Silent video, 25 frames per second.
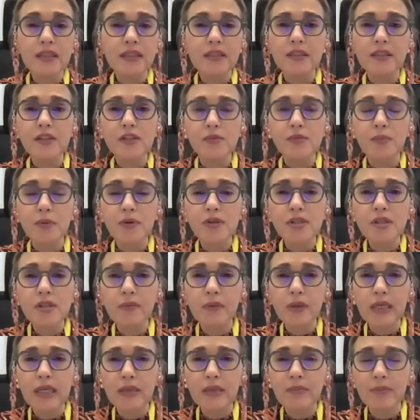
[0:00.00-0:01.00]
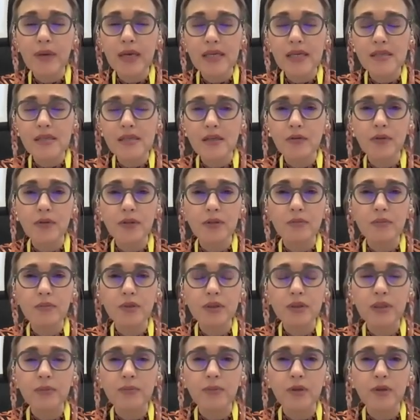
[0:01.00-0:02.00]
it is possible a patient with
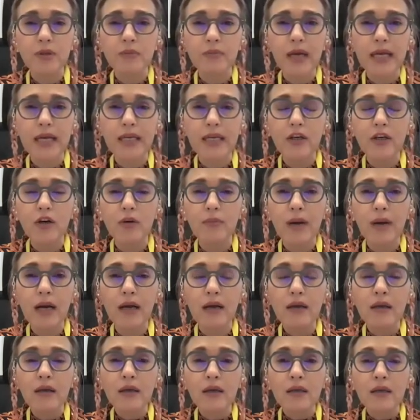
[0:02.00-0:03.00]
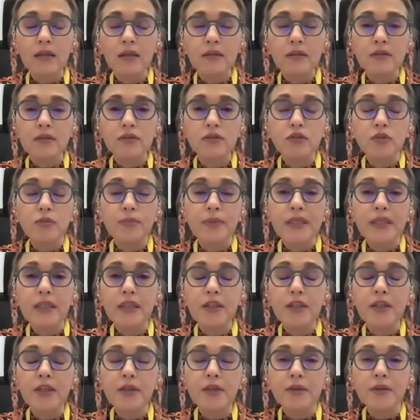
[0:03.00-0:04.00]
multiple myeloma to be
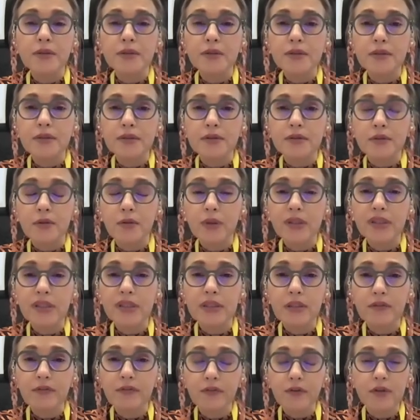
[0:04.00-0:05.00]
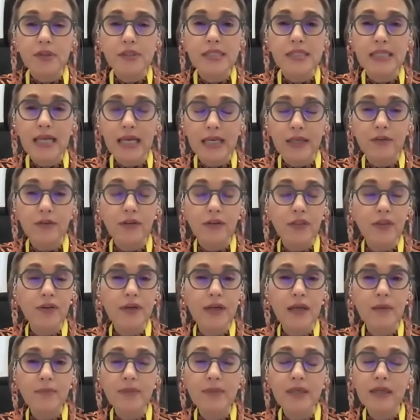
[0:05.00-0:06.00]
cured with the first line of
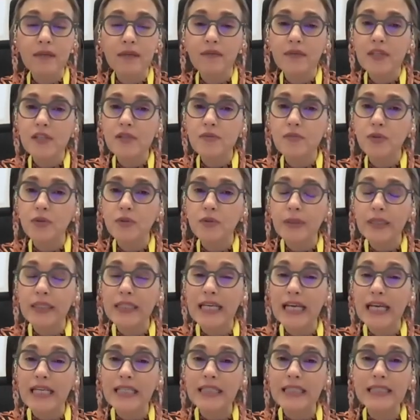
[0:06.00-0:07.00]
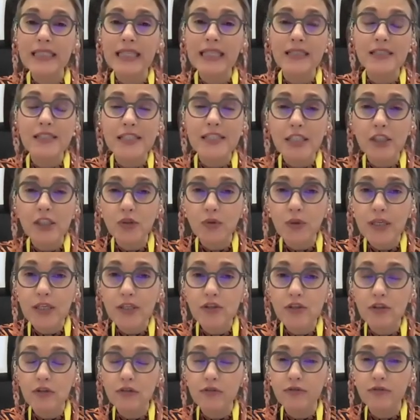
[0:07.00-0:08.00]
therapy, and this would be the ideal
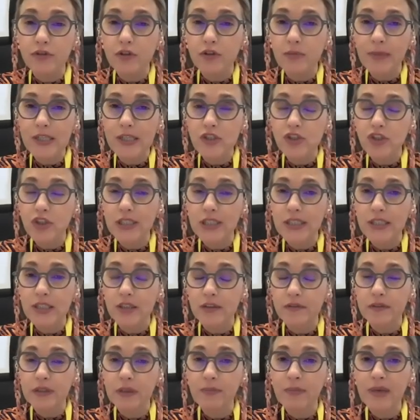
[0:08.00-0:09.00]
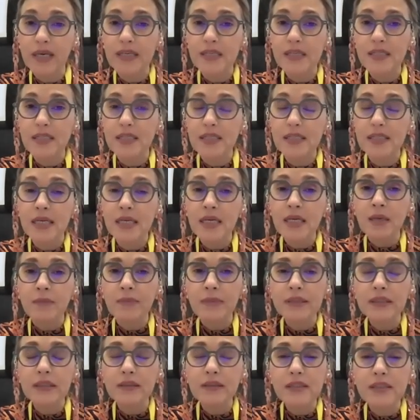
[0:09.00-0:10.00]
situation for majority of the patients.
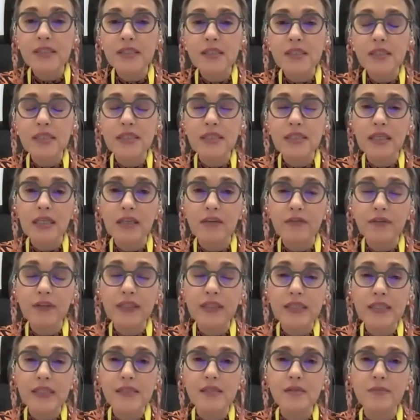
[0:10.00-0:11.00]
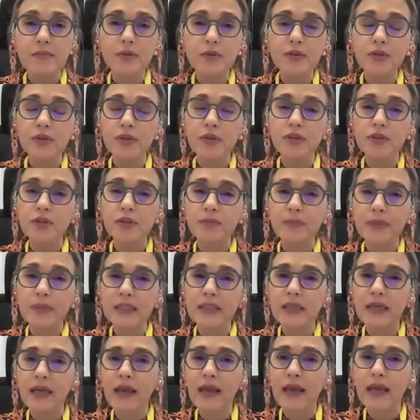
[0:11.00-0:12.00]
But this, if this would not be
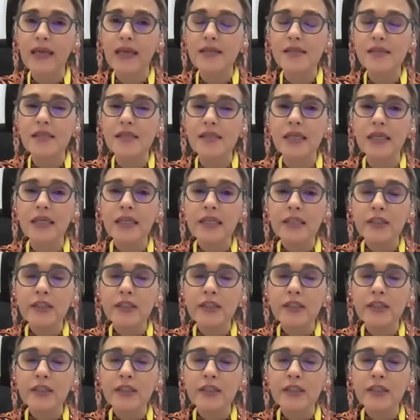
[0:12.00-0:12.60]
the case,